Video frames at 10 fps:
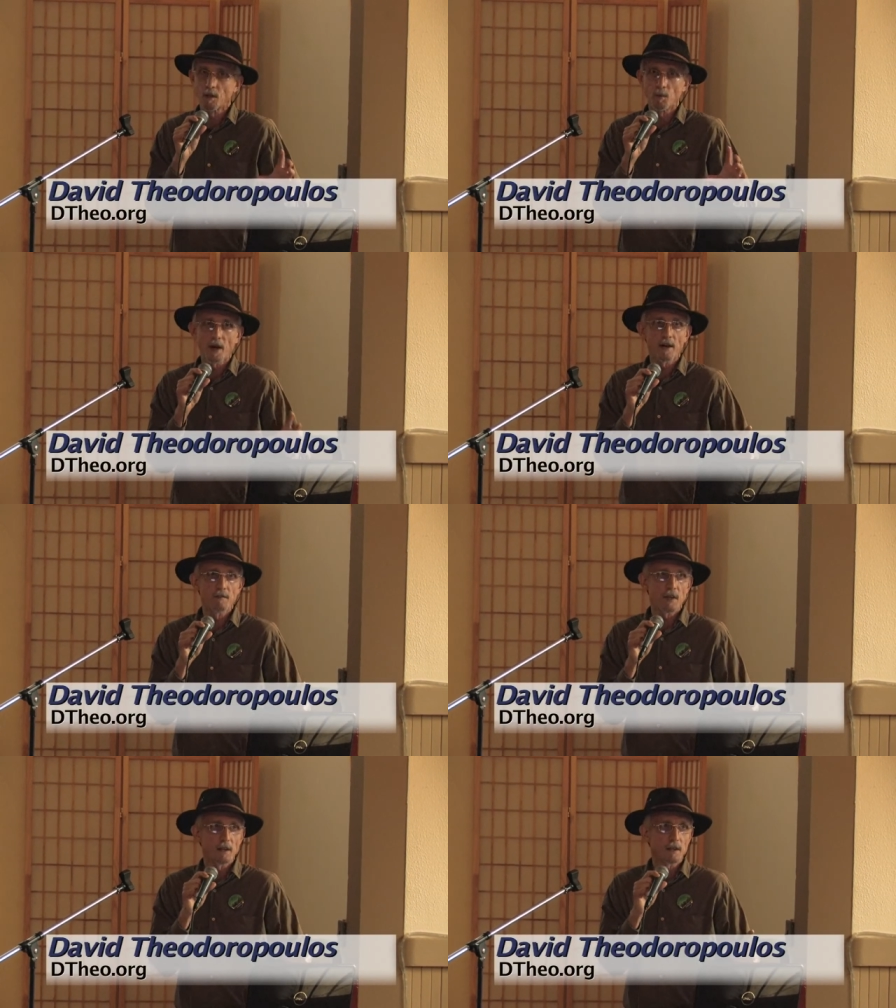
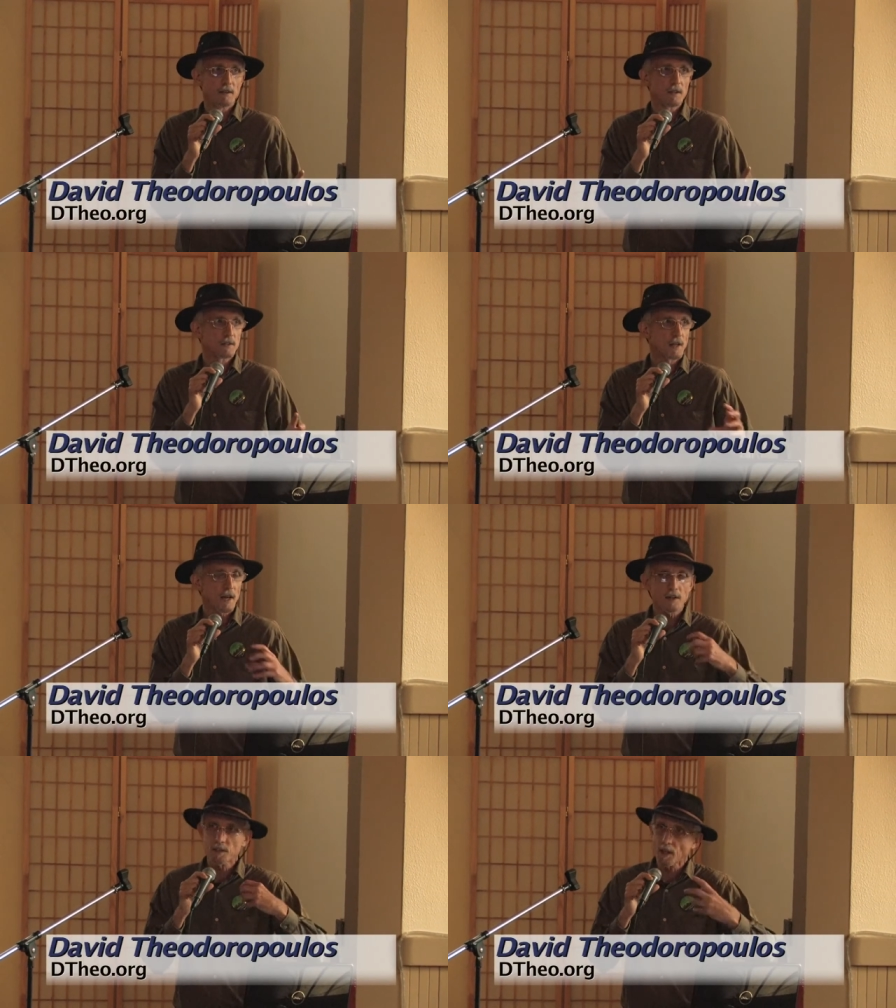arriving in this
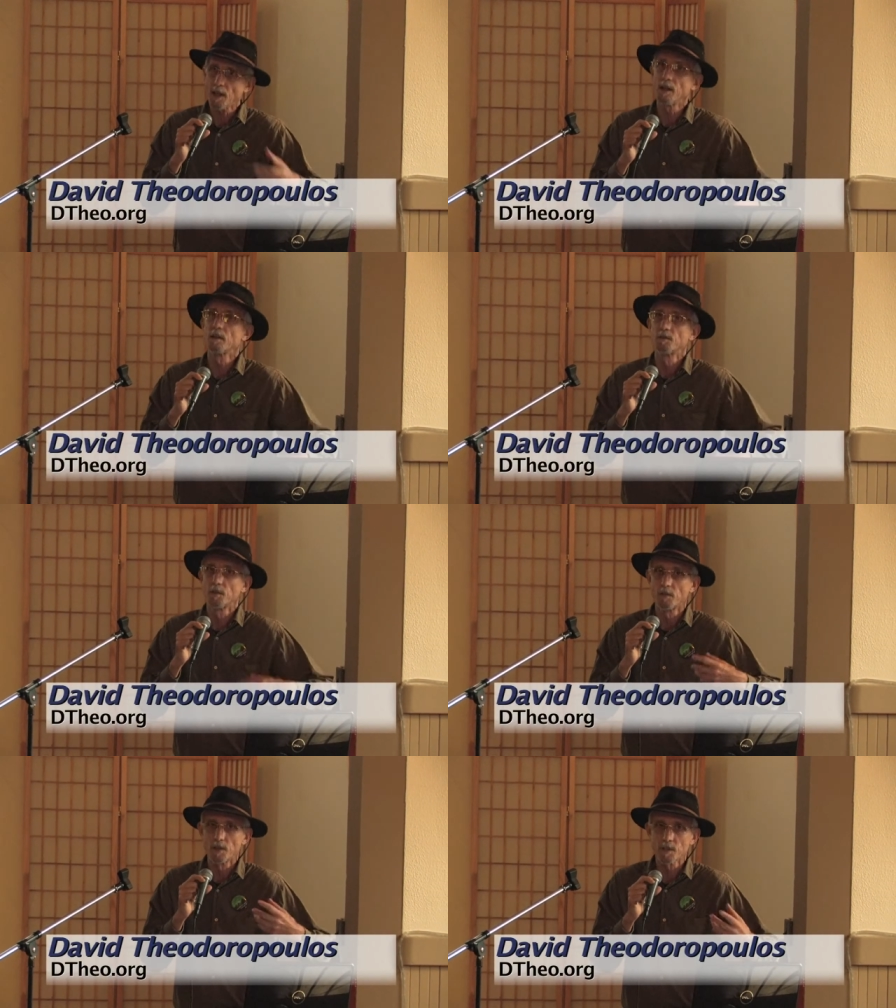cascade of
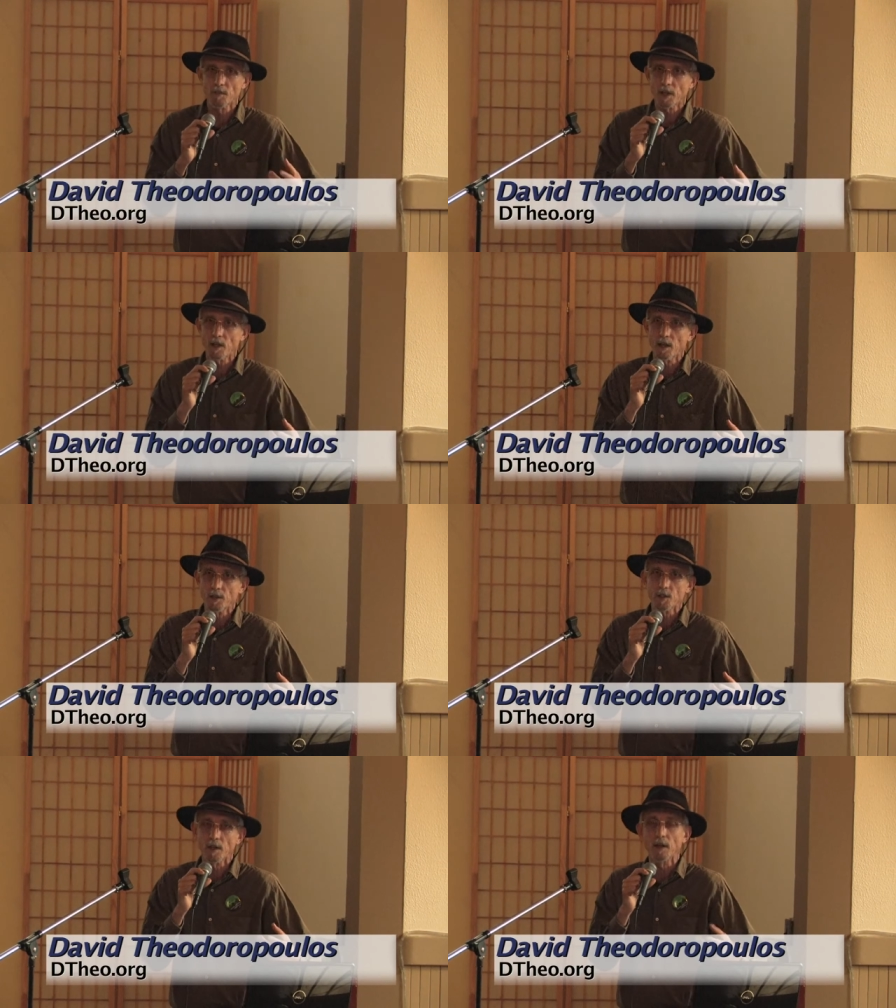
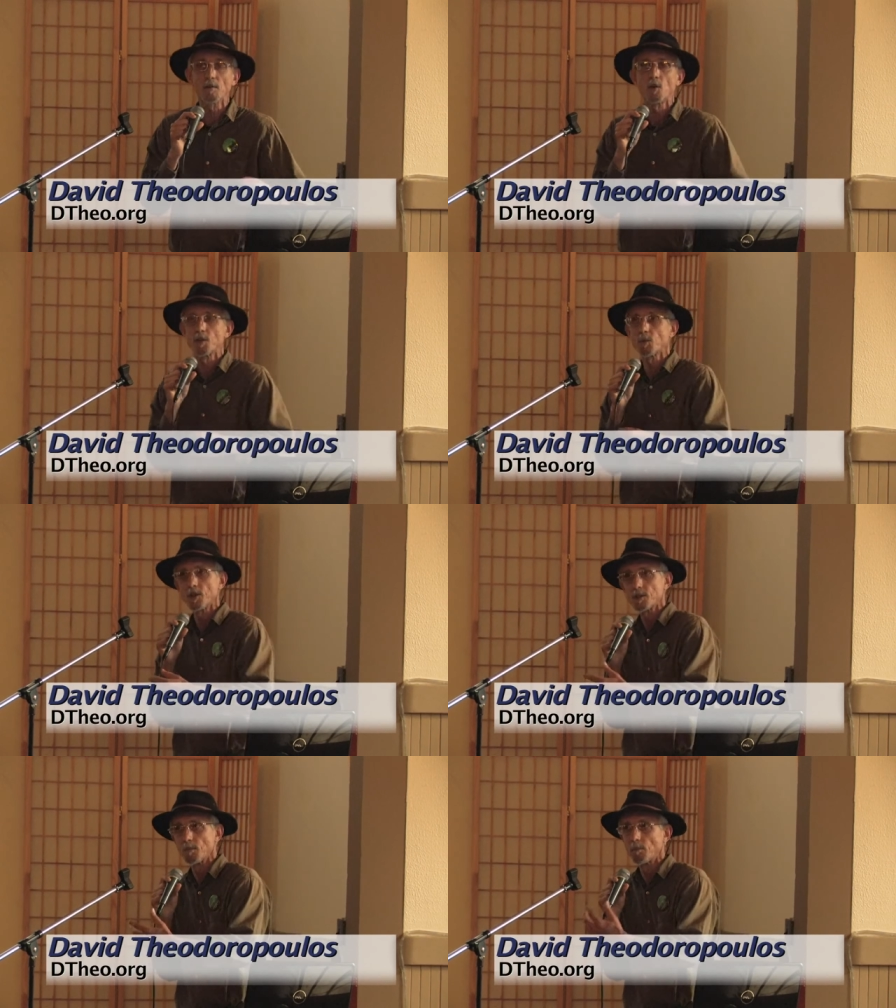diversification. And of course,
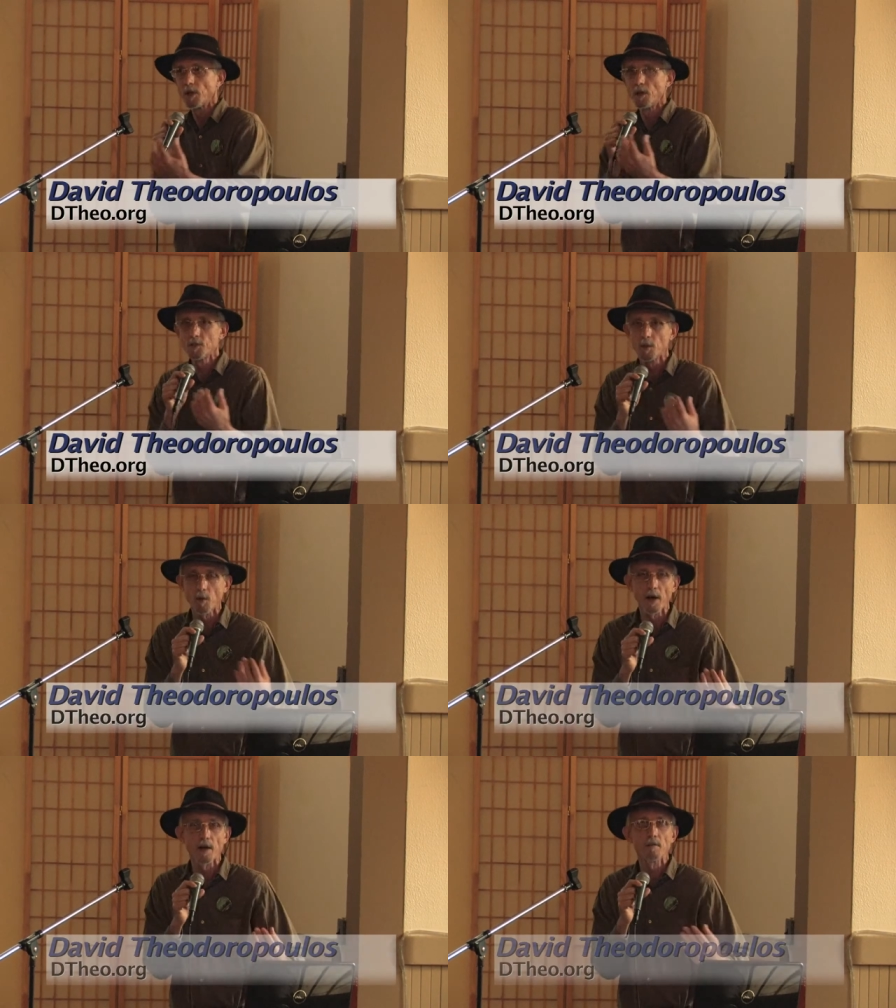once the birds
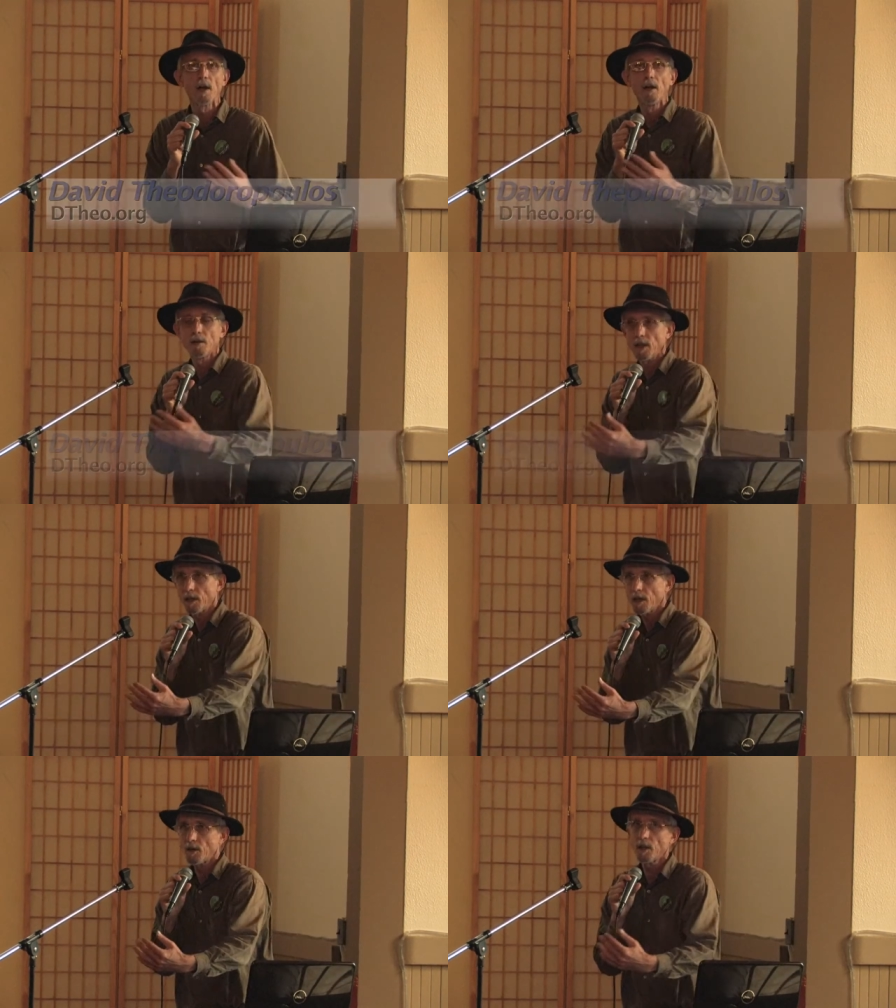arrive, they
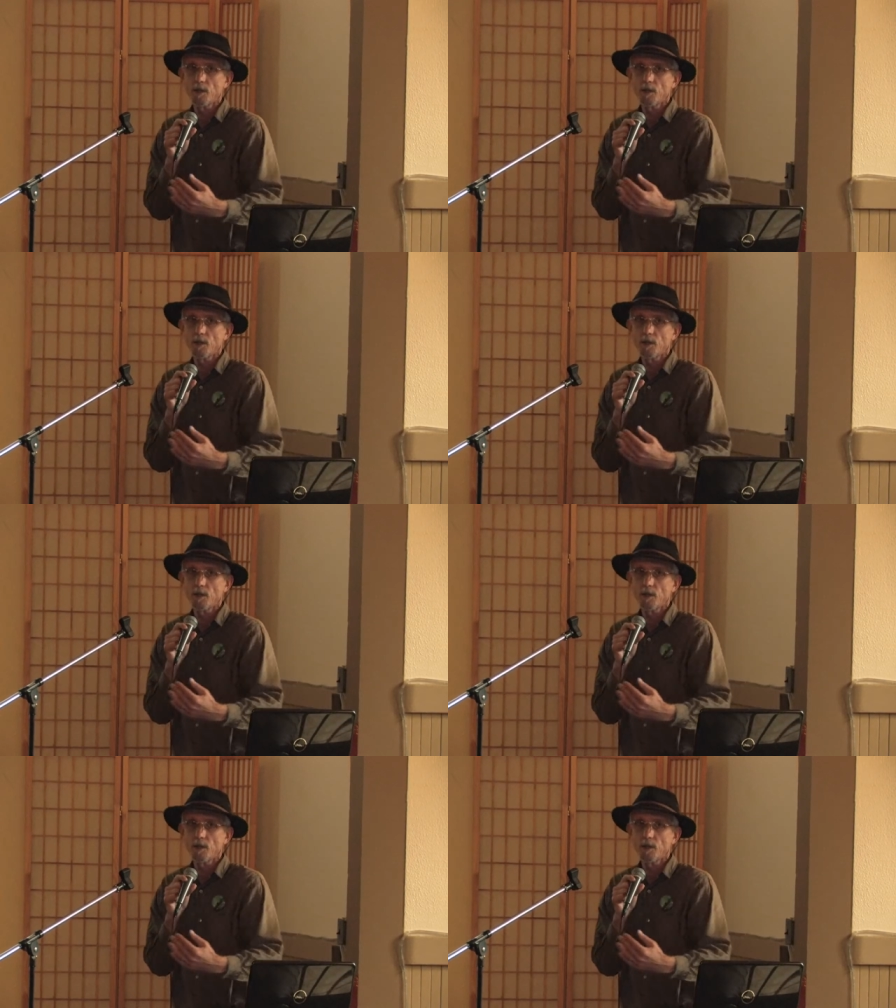carry